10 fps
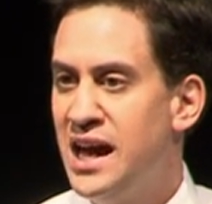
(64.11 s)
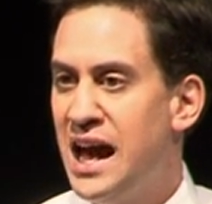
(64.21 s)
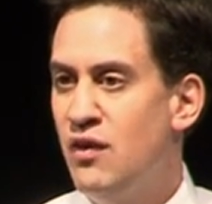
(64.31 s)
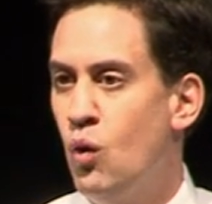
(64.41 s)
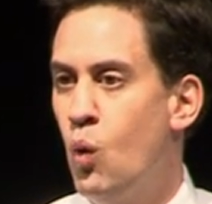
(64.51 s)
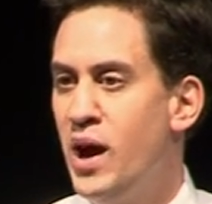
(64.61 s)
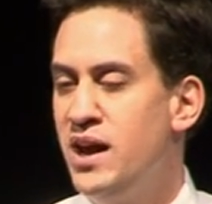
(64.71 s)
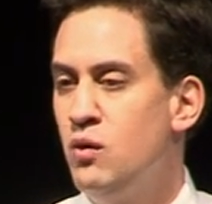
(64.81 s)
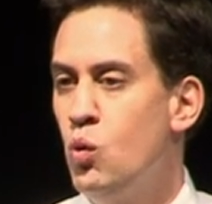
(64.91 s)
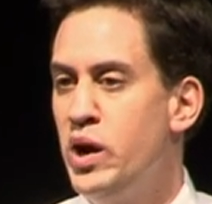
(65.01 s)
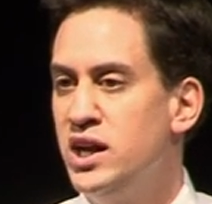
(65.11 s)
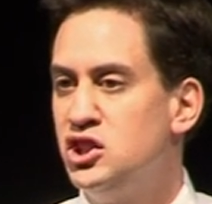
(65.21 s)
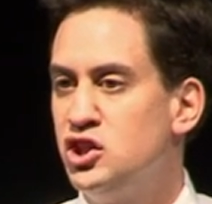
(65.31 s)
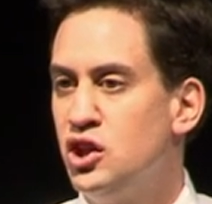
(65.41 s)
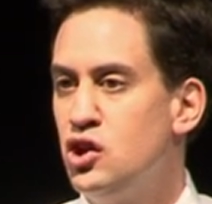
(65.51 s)
And the way in
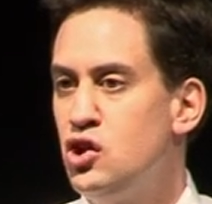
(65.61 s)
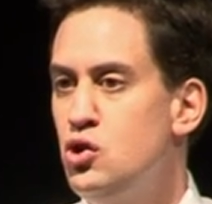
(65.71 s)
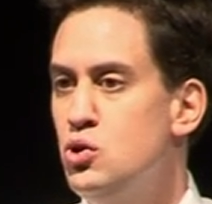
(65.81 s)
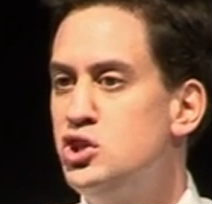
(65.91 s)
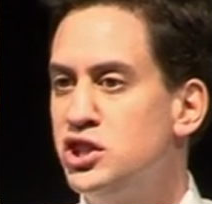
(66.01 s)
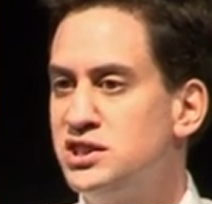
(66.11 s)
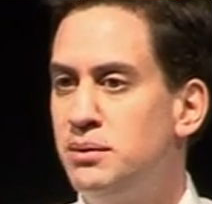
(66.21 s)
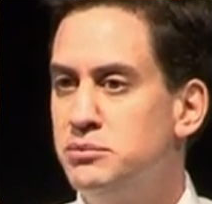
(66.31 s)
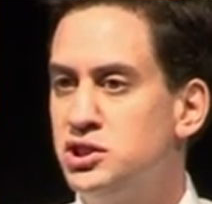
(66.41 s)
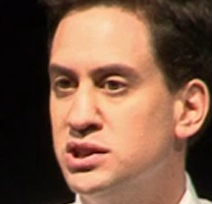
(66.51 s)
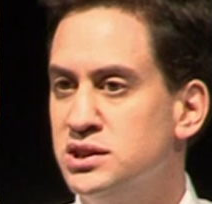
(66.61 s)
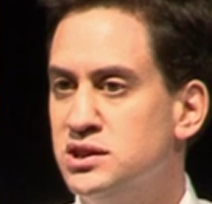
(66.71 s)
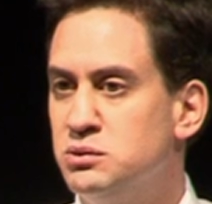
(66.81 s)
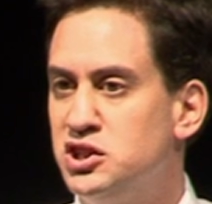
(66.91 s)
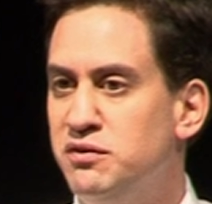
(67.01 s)
which huge
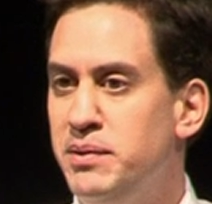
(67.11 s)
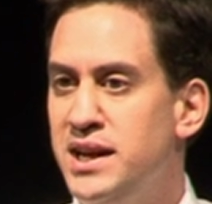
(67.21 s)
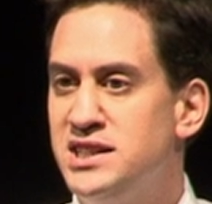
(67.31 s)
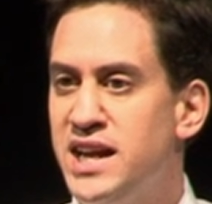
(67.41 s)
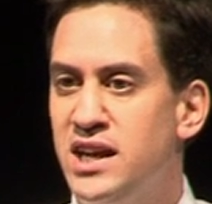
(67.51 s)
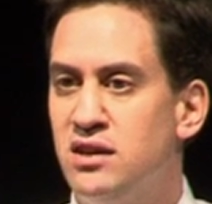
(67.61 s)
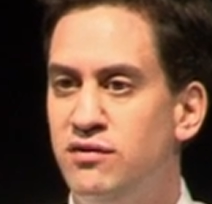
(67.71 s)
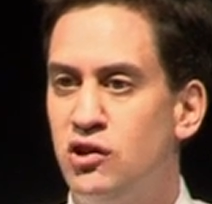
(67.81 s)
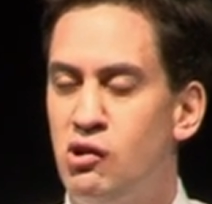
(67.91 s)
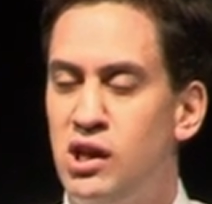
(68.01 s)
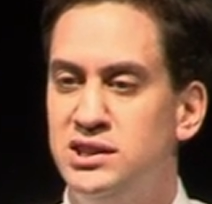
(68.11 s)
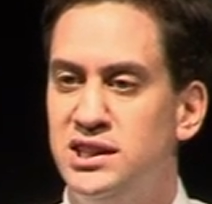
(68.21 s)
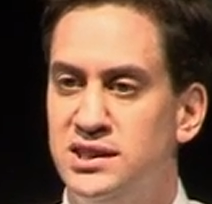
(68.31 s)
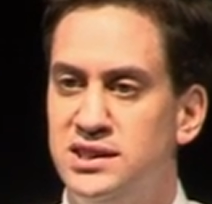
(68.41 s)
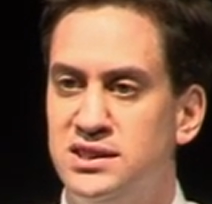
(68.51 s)
assumptions which have been taken for
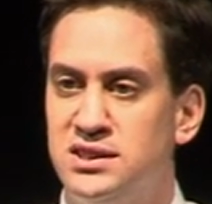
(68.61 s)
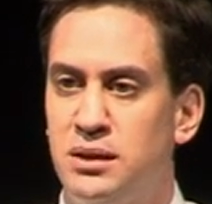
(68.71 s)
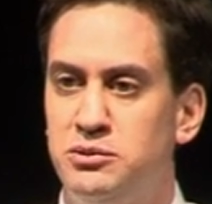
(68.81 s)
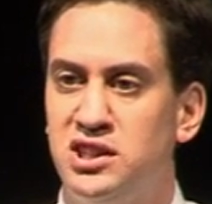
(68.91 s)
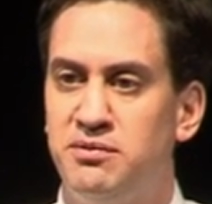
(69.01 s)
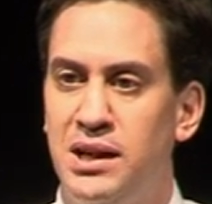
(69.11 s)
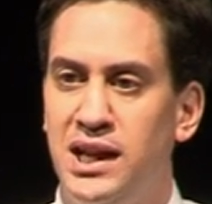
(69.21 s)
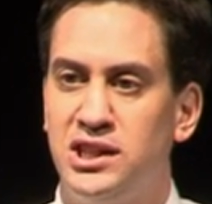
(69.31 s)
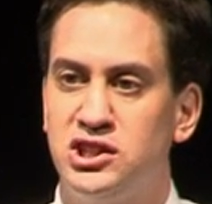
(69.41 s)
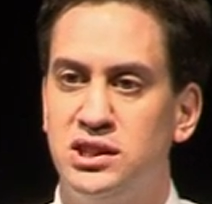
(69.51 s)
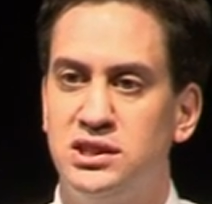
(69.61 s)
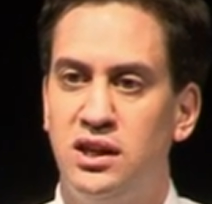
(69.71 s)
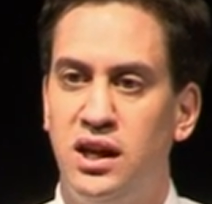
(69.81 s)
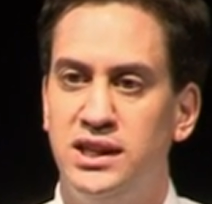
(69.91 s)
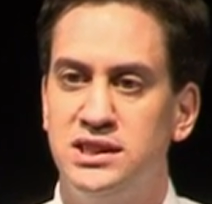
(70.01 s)
granted, and this is the subject of my lecture
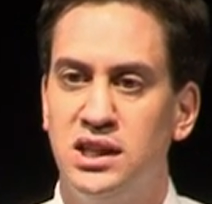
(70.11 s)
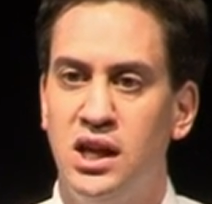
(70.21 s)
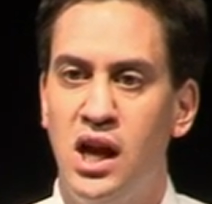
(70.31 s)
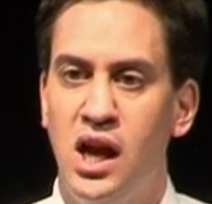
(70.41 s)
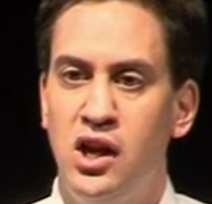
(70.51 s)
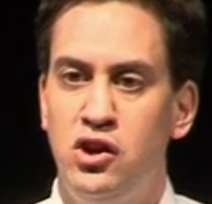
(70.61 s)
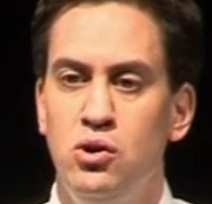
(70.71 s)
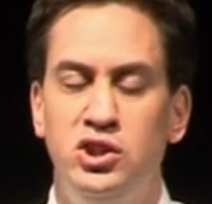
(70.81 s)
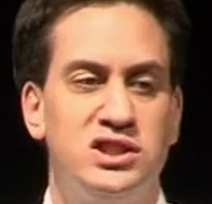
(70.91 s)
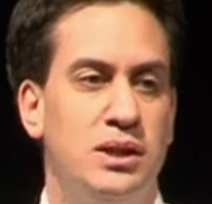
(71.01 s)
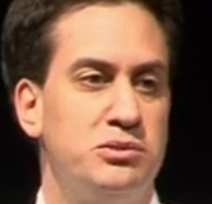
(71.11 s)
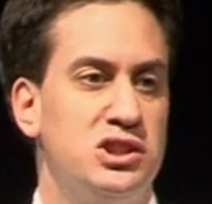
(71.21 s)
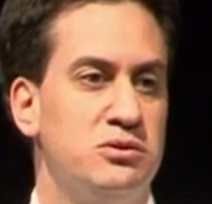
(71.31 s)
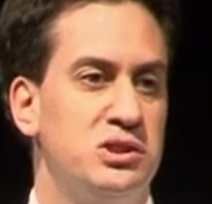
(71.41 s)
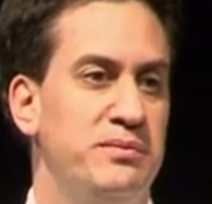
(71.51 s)
tonight, huge
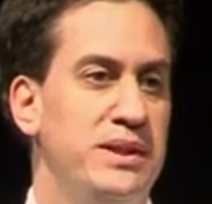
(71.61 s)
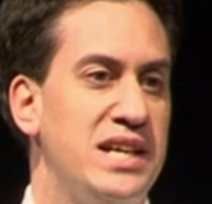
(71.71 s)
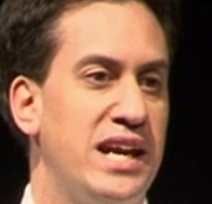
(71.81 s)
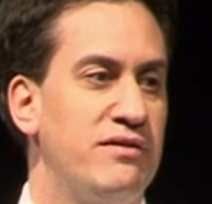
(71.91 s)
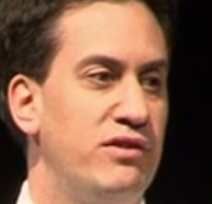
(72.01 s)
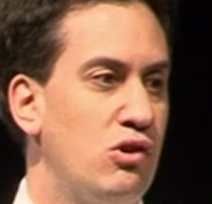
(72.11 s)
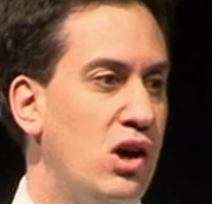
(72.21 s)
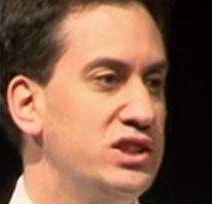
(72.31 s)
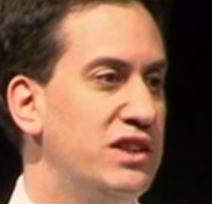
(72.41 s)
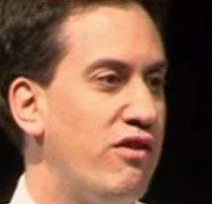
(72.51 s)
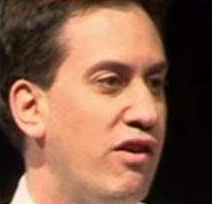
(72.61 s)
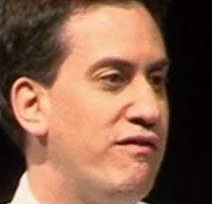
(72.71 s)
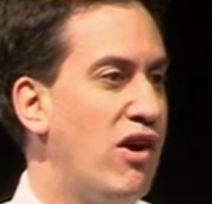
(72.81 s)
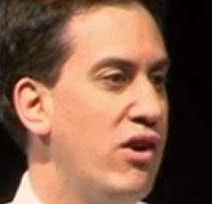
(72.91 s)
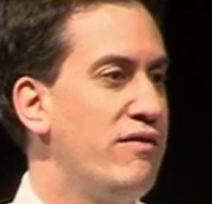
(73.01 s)
assumptions which have been taken for granted for a
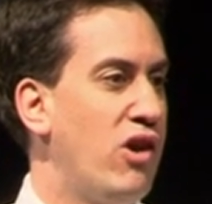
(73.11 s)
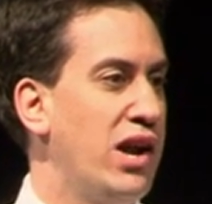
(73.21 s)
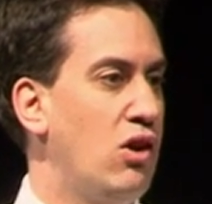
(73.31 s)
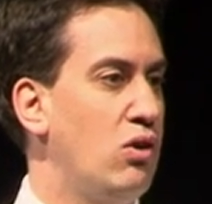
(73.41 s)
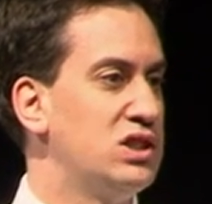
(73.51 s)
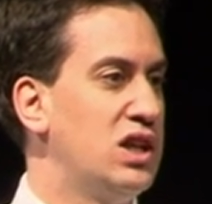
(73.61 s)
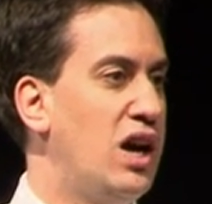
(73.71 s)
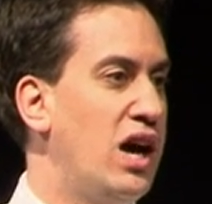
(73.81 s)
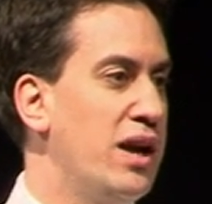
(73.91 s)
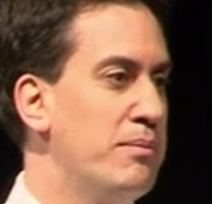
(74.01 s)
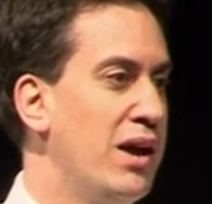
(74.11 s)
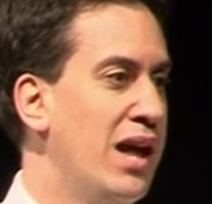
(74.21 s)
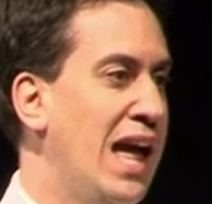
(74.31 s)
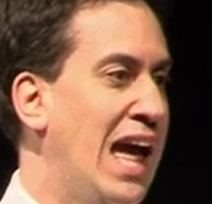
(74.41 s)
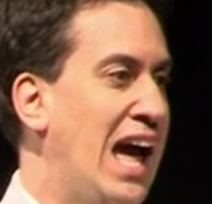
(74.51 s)
very, very long time
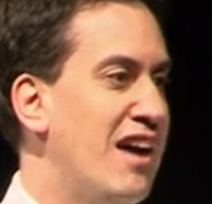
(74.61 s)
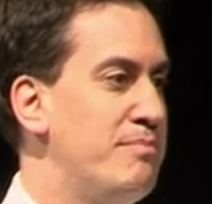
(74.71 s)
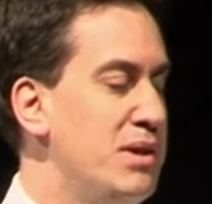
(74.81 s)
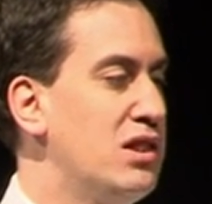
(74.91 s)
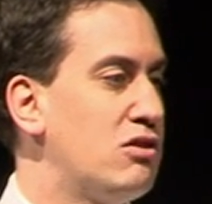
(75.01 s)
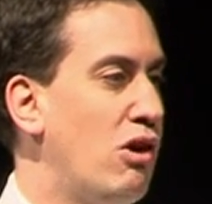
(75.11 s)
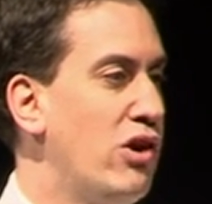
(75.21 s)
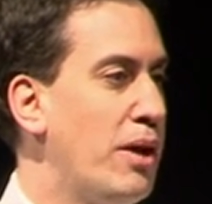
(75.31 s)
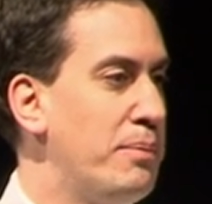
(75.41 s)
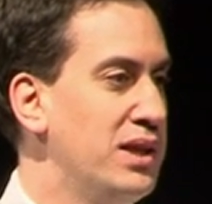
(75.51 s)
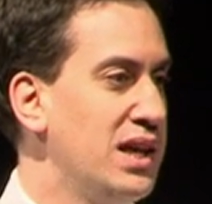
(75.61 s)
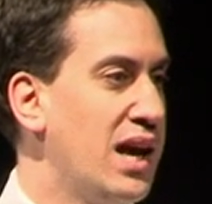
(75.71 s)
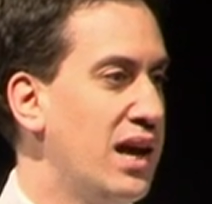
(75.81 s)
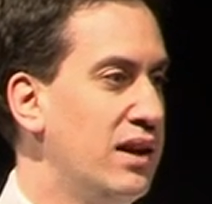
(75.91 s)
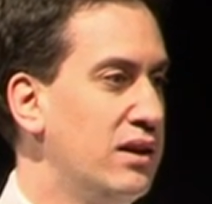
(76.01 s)
have been thrown up in the
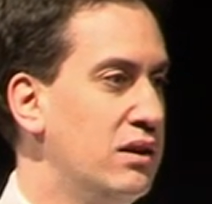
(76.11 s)
air.